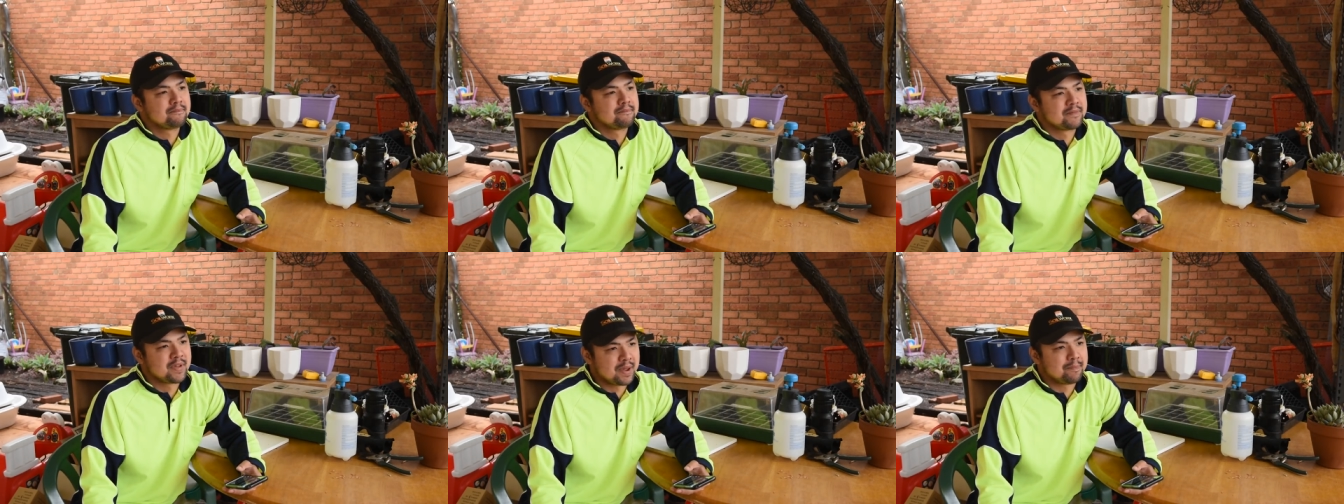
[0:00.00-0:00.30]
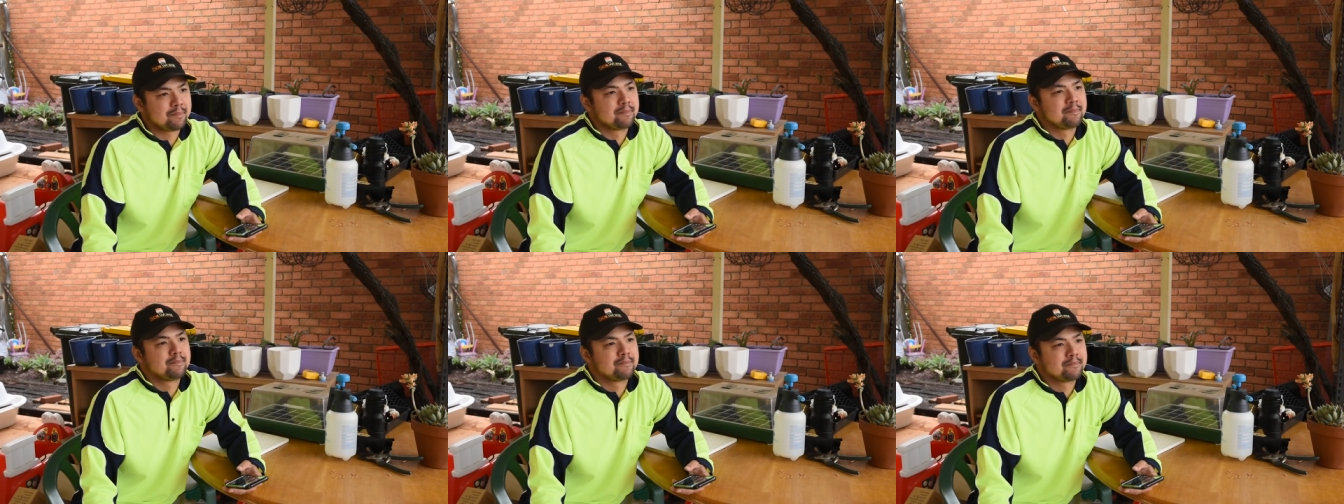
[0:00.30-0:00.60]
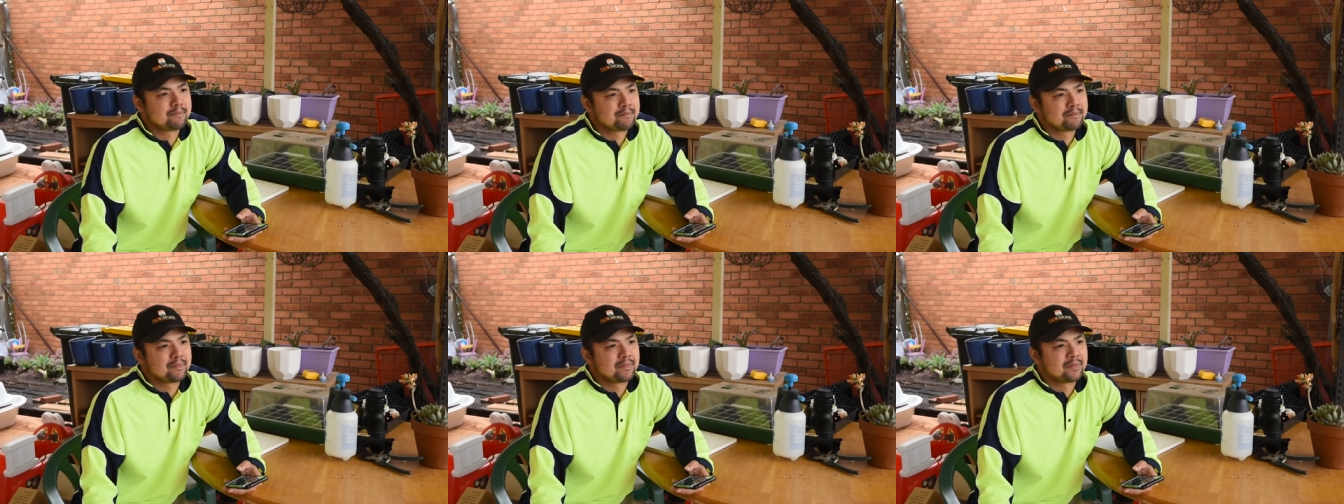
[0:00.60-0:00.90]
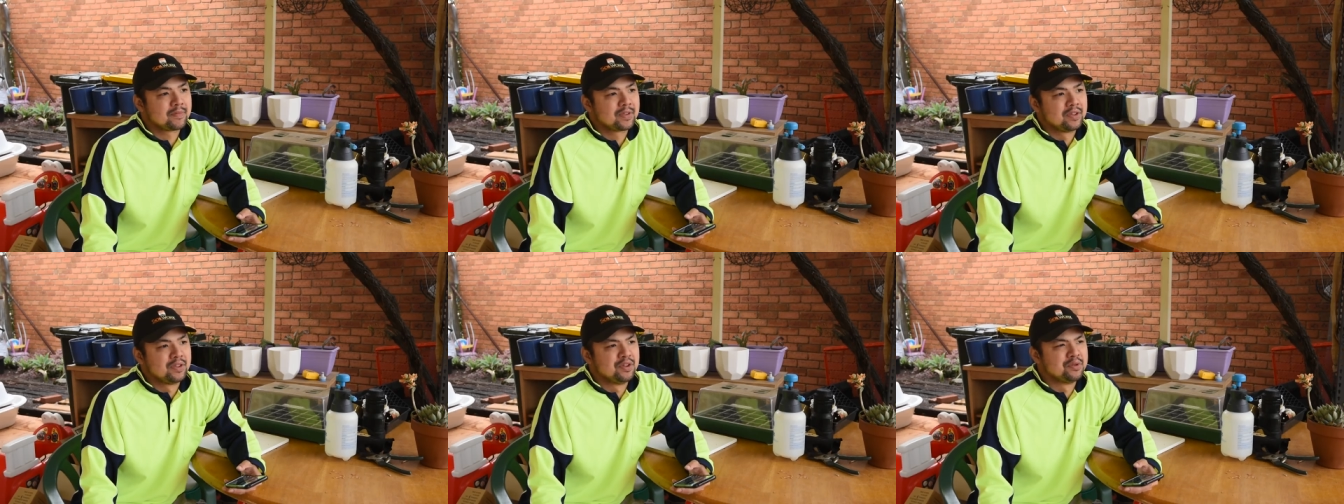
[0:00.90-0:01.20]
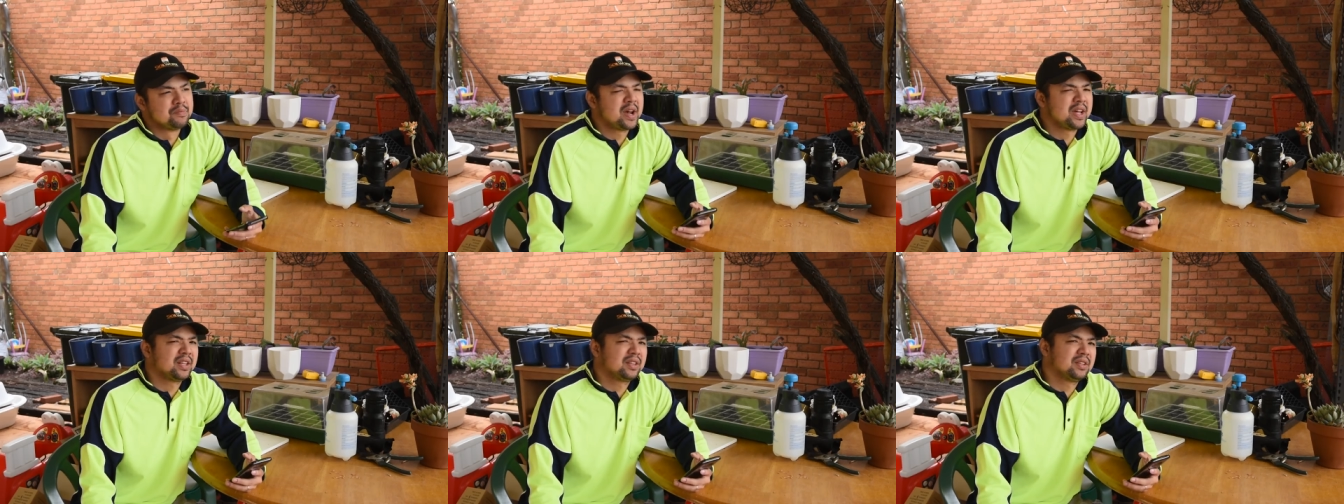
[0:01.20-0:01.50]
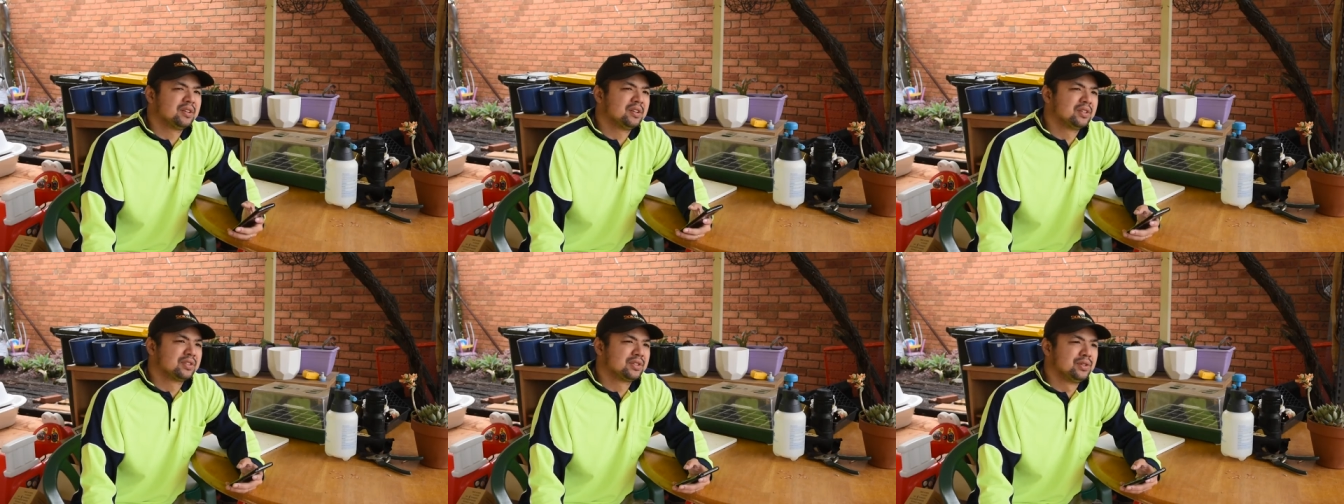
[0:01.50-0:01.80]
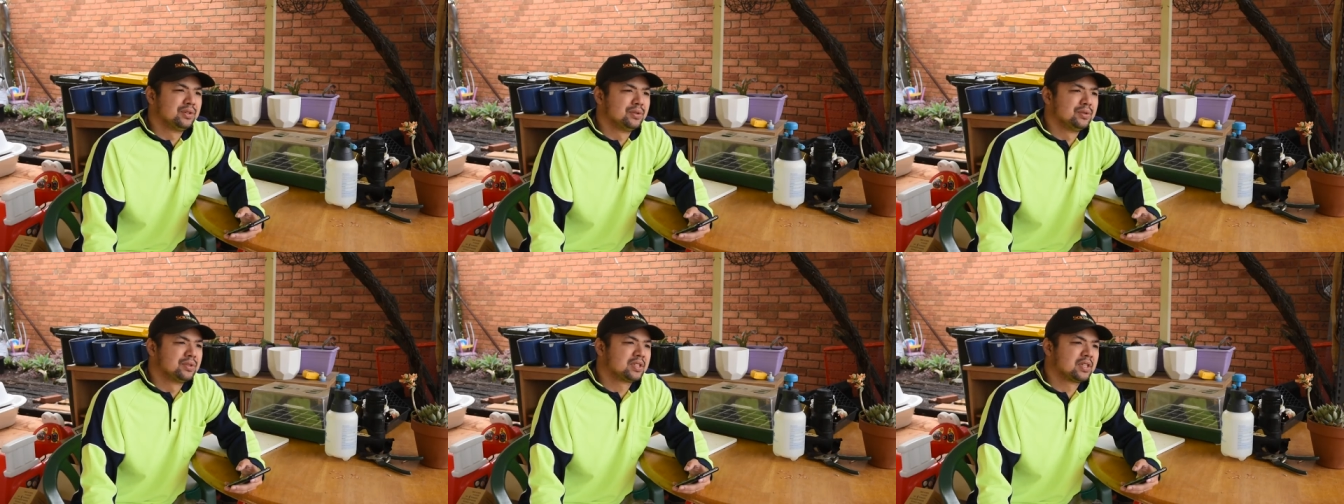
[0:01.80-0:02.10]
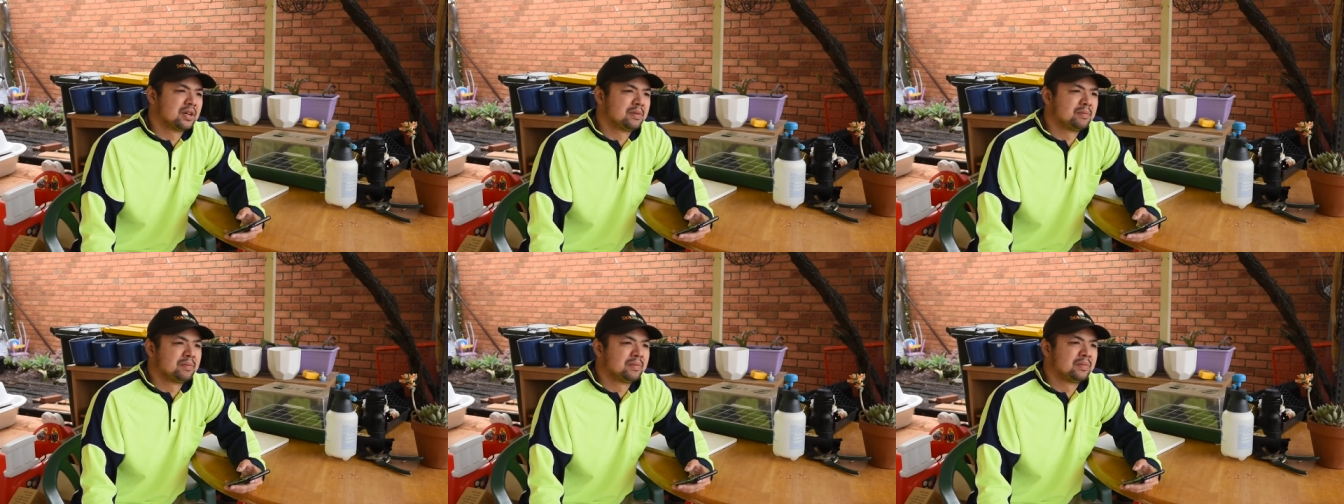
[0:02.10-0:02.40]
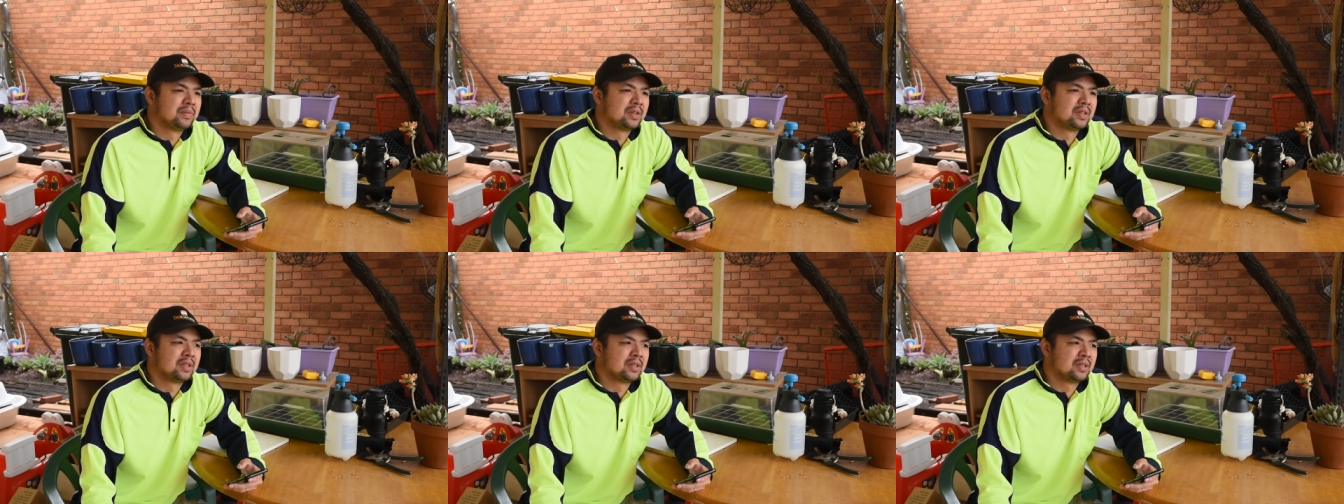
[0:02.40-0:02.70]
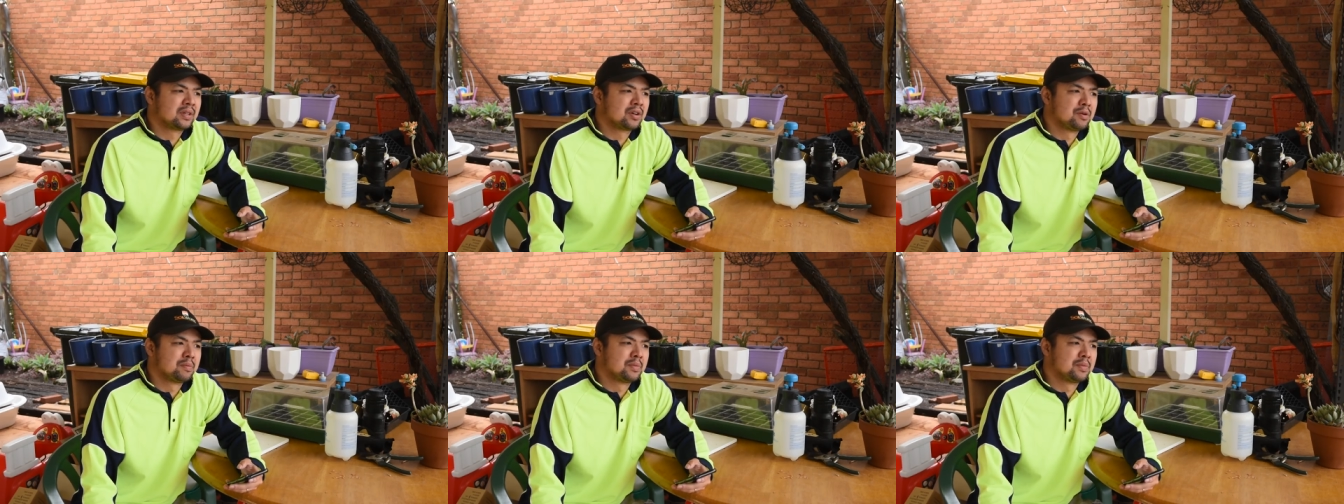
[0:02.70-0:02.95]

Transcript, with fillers: Yep. You might also use some uh,